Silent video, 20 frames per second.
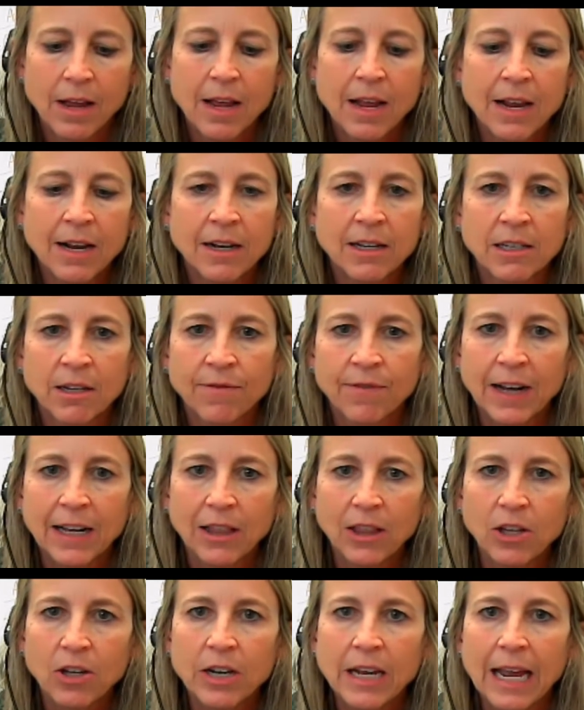Because if I
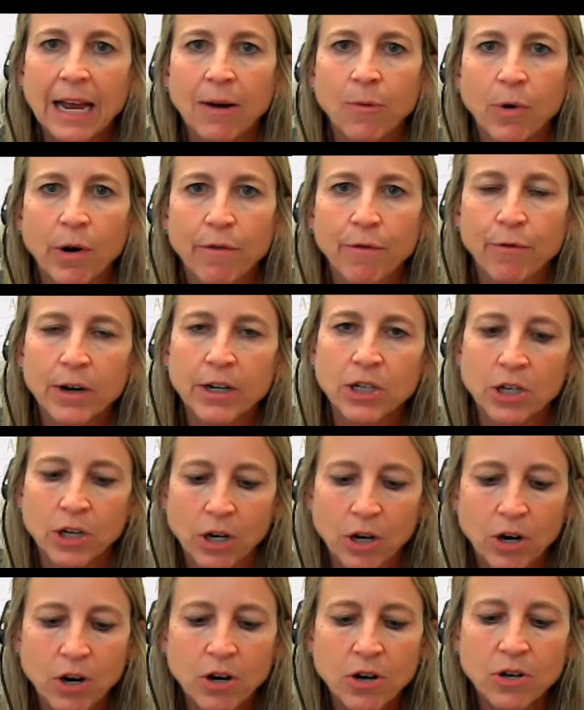look at where friction
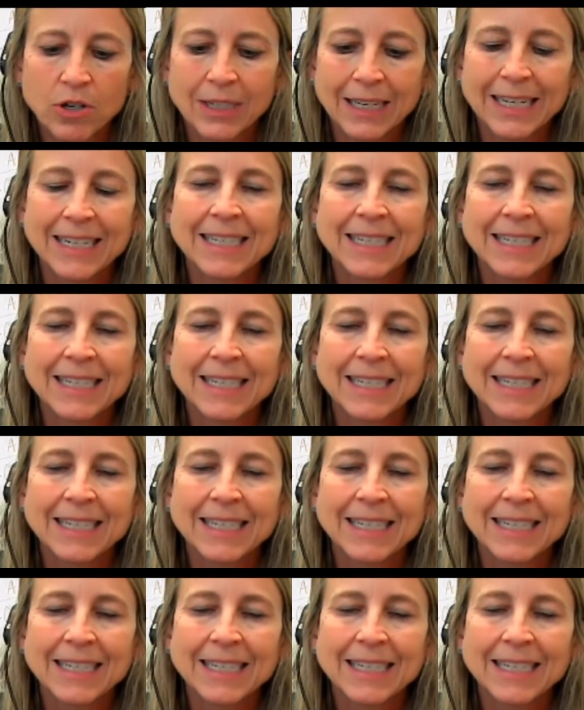occurs,